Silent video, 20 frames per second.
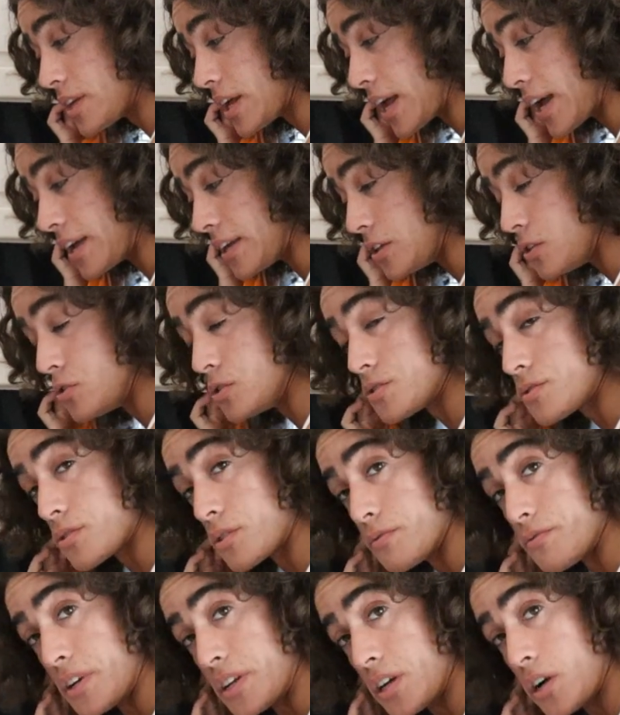that I used
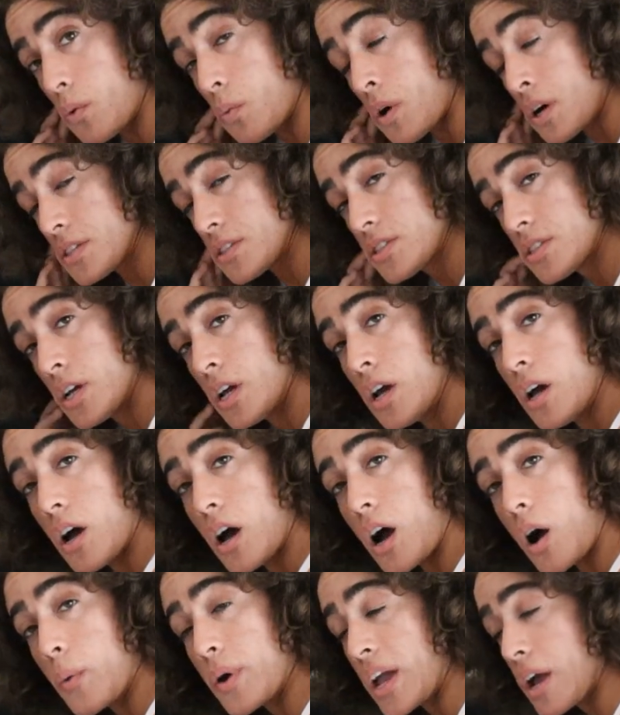for a video once.
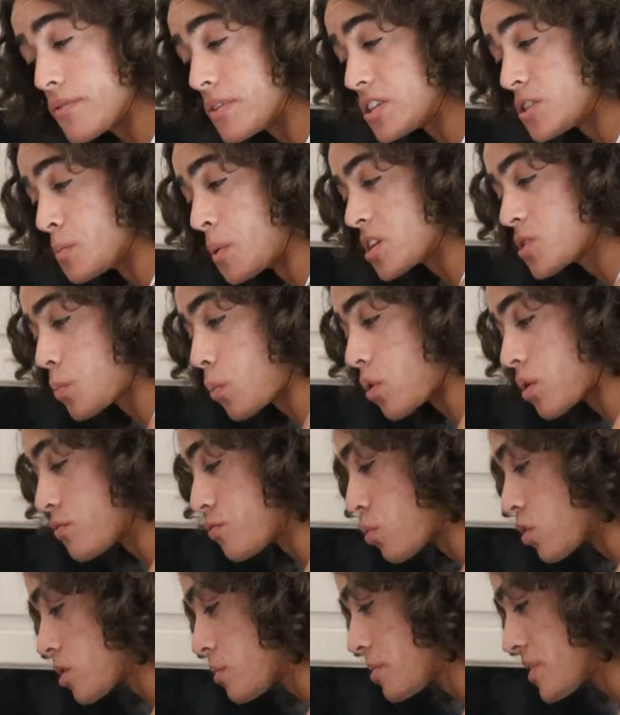We have this much more
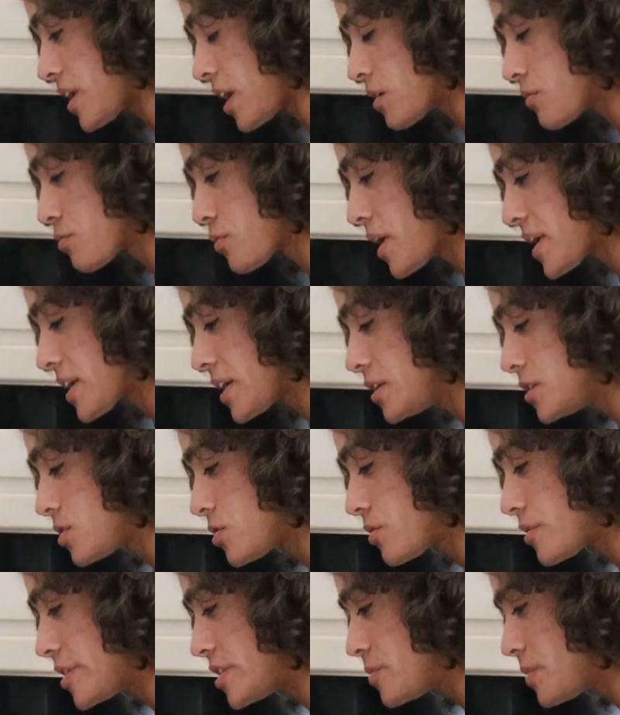affordably on Frankie's
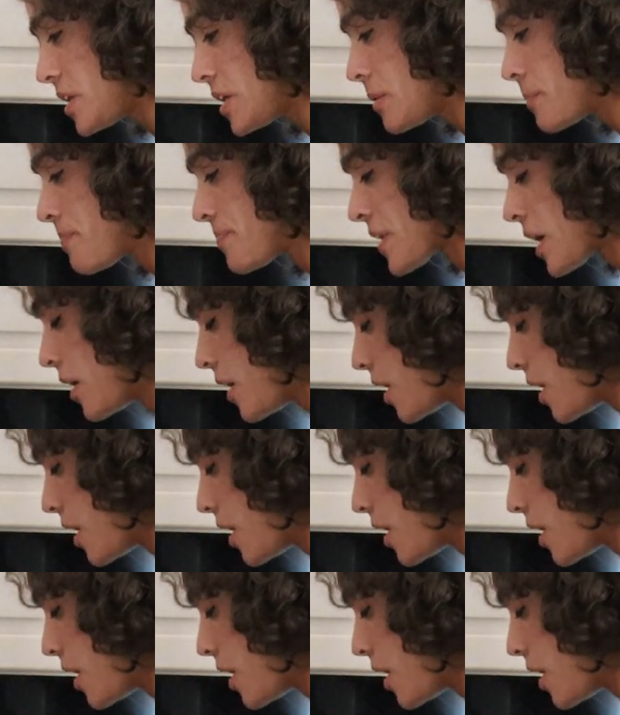Free Range Meat,